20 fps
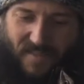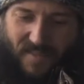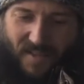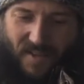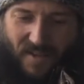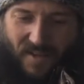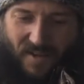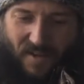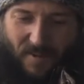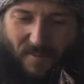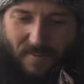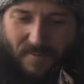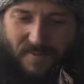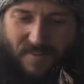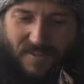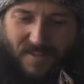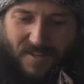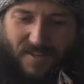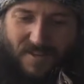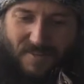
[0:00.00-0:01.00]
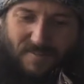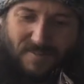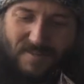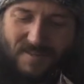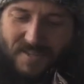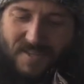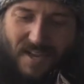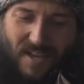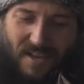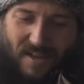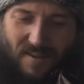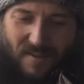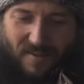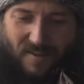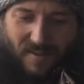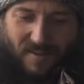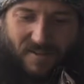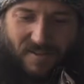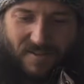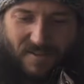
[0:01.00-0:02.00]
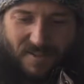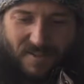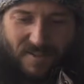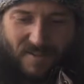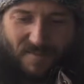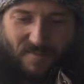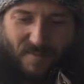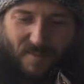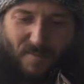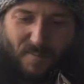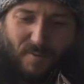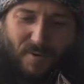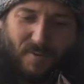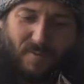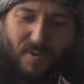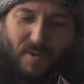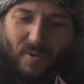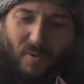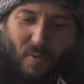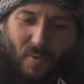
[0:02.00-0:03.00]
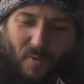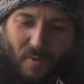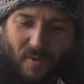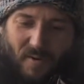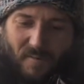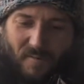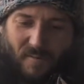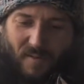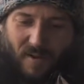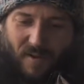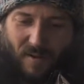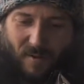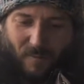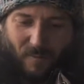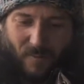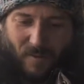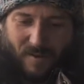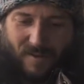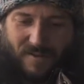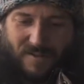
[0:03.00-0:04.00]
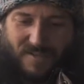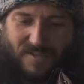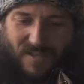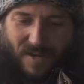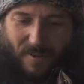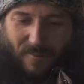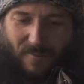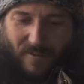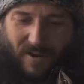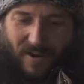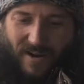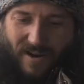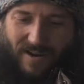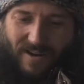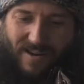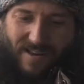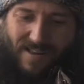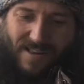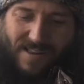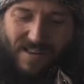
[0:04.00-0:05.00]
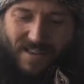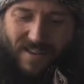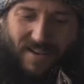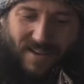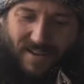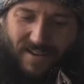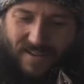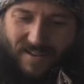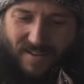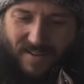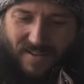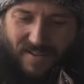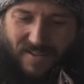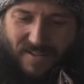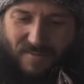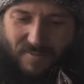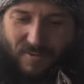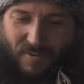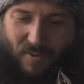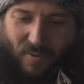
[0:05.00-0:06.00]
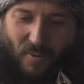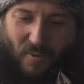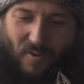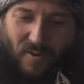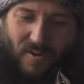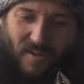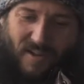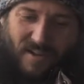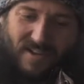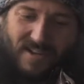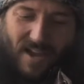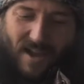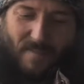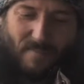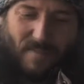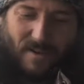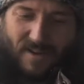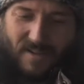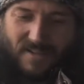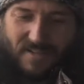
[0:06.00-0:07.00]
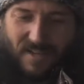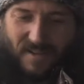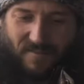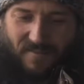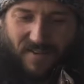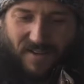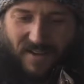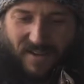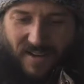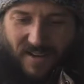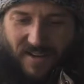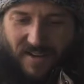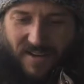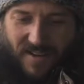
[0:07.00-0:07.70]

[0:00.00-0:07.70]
you can almost tell. Just if you put a record of a wood somewhere, and just recorded like 10 minutes of it,